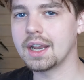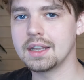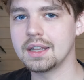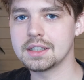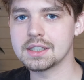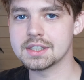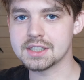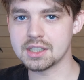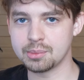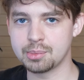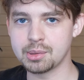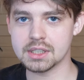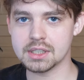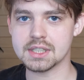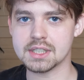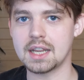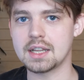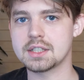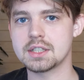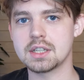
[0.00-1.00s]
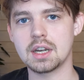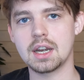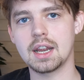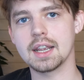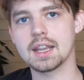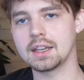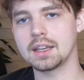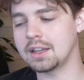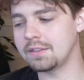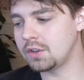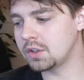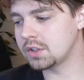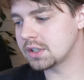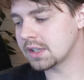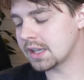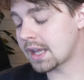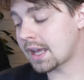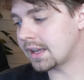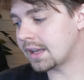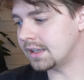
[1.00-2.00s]
And the simplest answer I can give you to
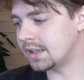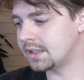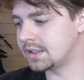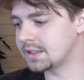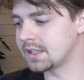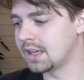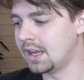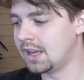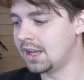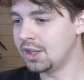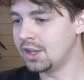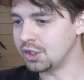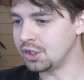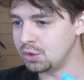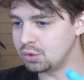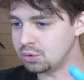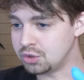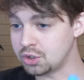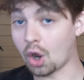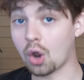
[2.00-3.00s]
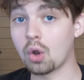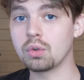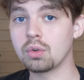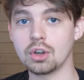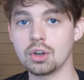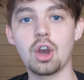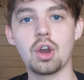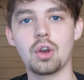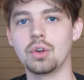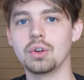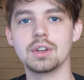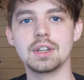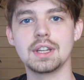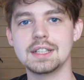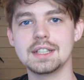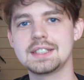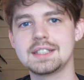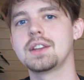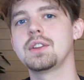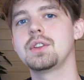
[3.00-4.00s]
that is, you don't know
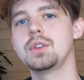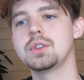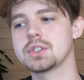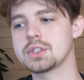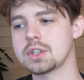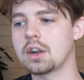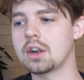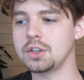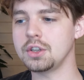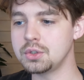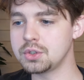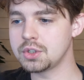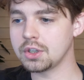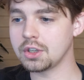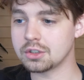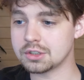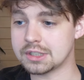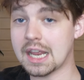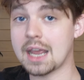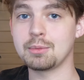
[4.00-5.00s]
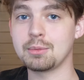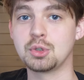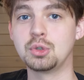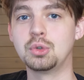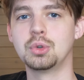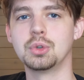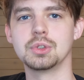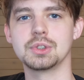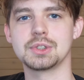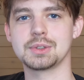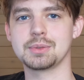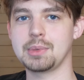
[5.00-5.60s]
until you start using your damn tools.